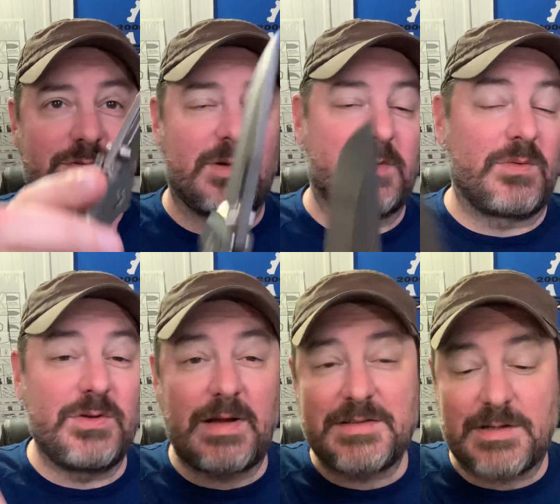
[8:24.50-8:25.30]
Demko. And
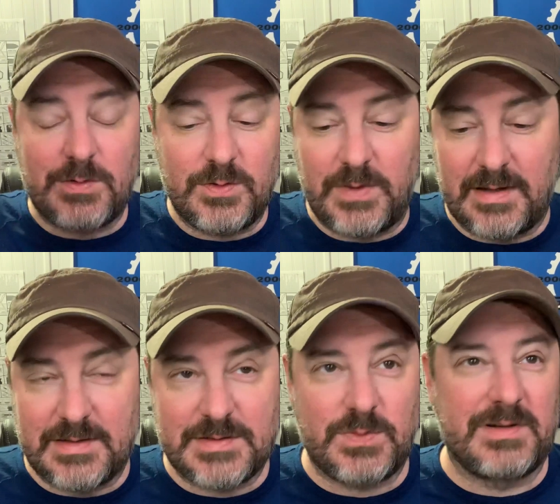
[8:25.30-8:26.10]
you guys agreed with me on
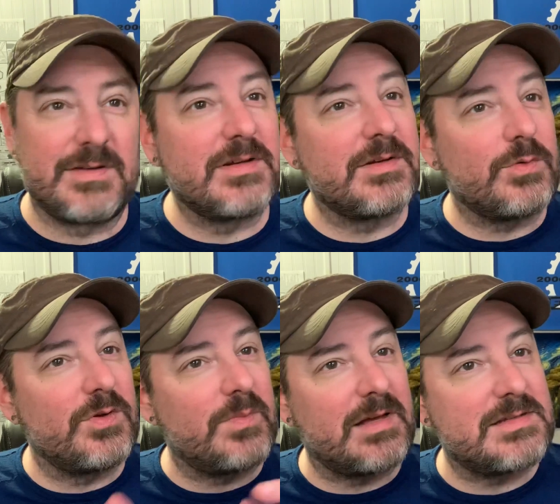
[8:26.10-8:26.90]
this one. You didn't agree
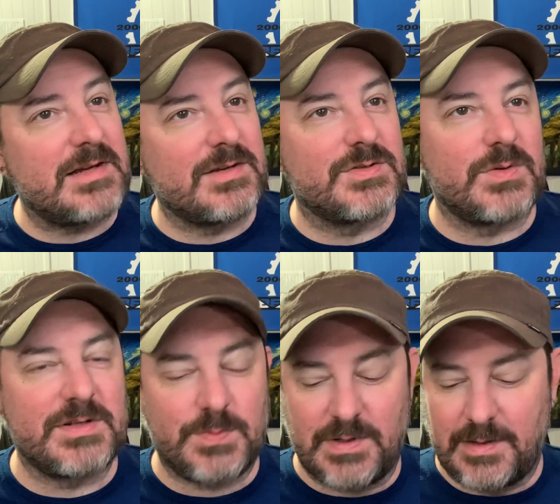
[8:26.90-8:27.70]
with my second
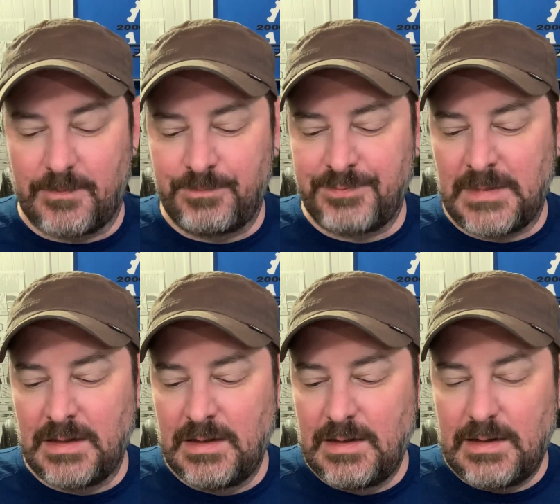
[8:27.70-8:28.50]
choice, but
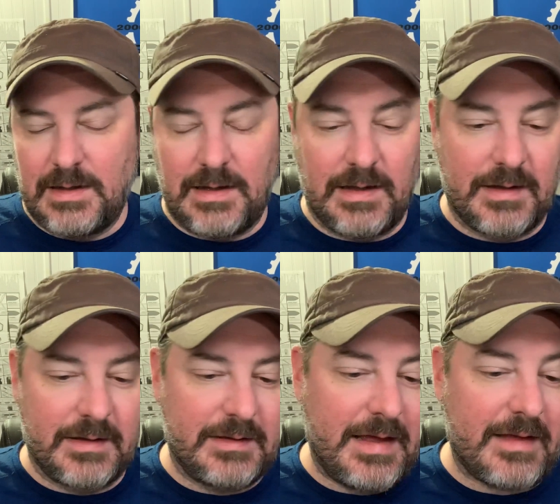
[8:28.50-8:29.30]

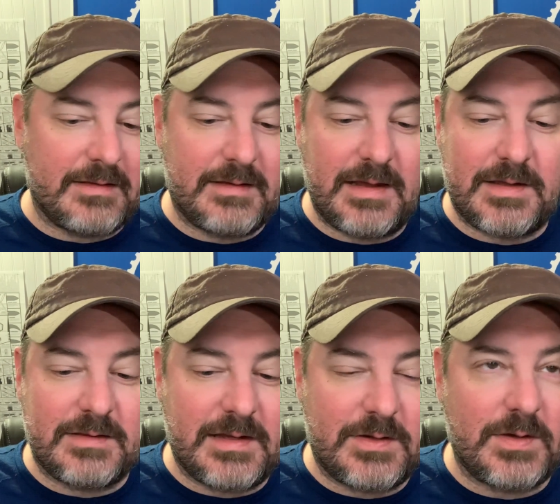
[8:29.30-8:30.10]
yeah,
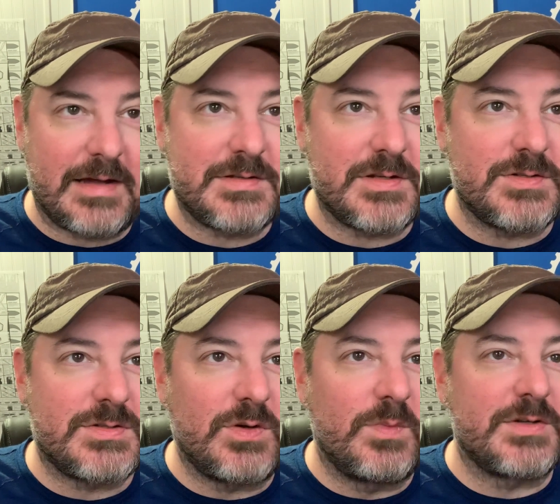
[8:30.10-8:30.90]
thank you guys
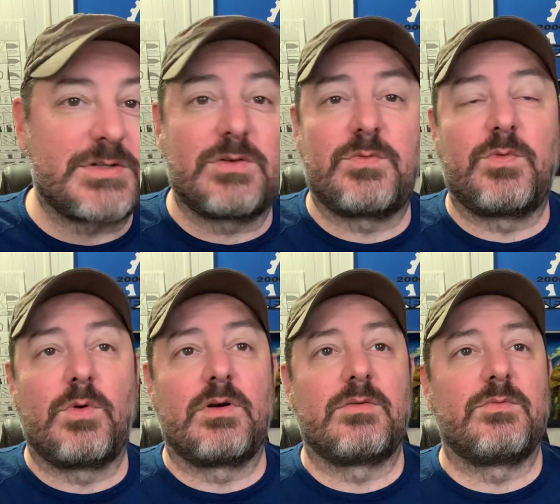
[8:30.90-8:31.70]
so much
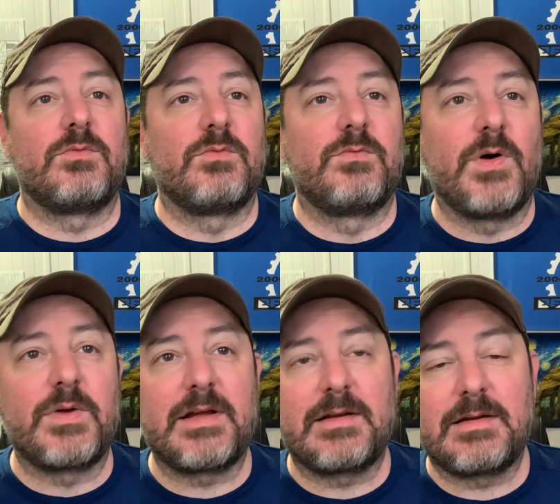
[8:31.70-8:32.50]
for
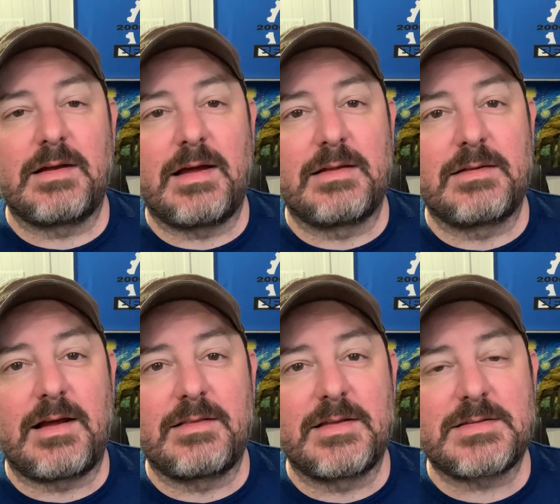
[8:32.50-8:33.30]
voting
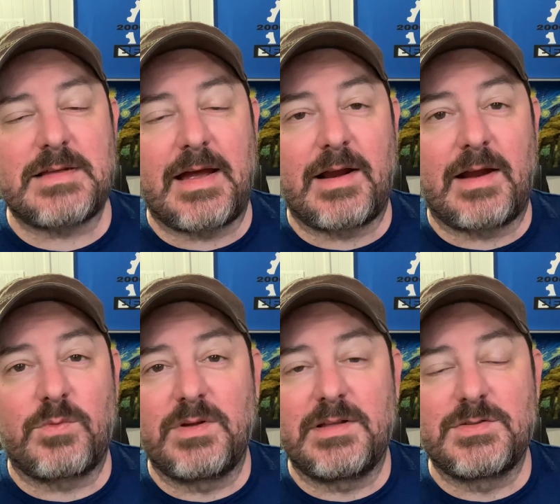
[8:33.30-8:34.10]
on this. I
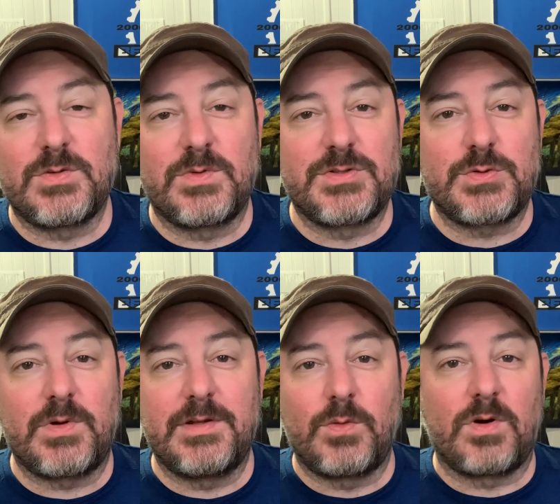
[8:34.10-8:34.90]
really do
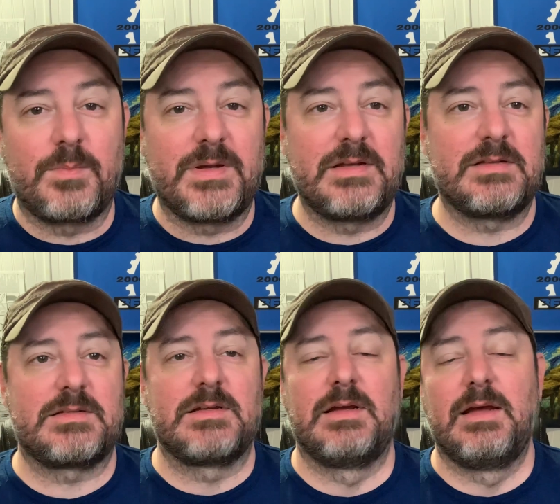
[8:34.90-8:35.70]
enjoy your
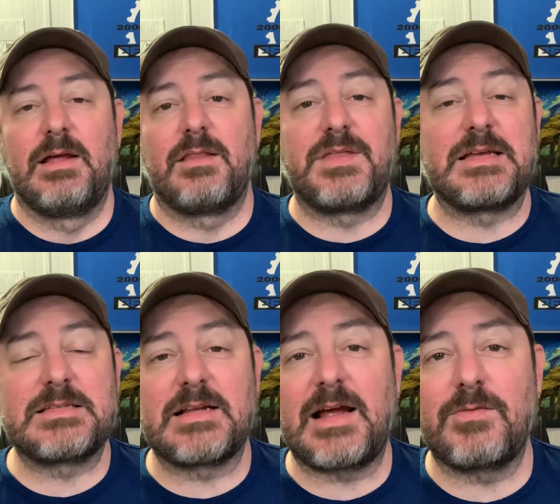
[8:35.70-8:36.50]
opinions. Things
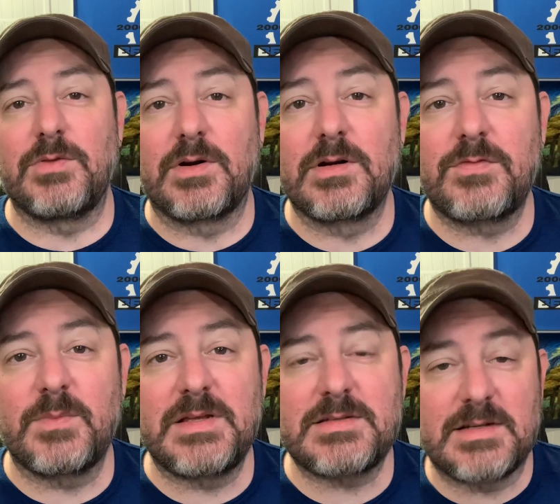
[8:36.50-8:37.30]
that I've learned
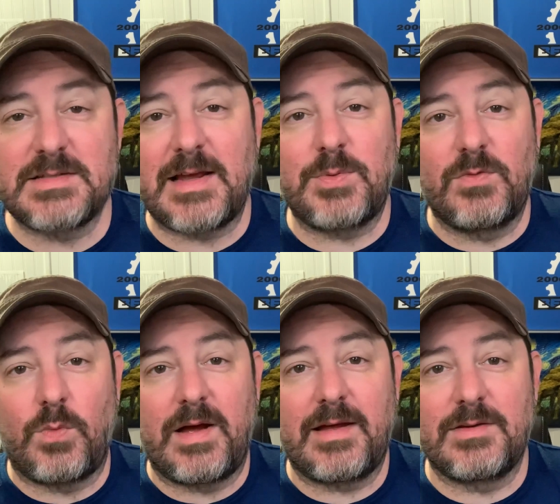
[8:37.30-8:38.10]
from this, an example of
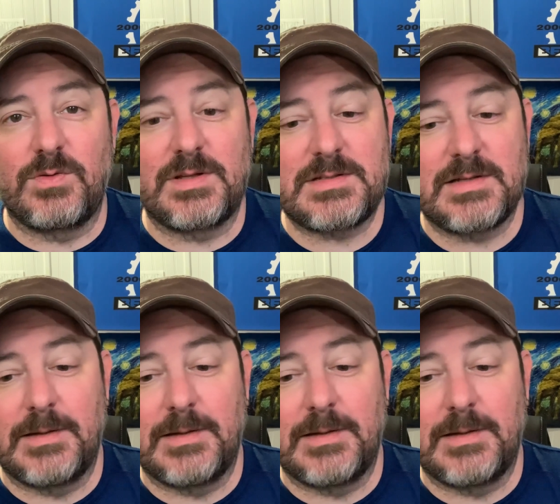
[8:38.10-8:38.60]
why I do this.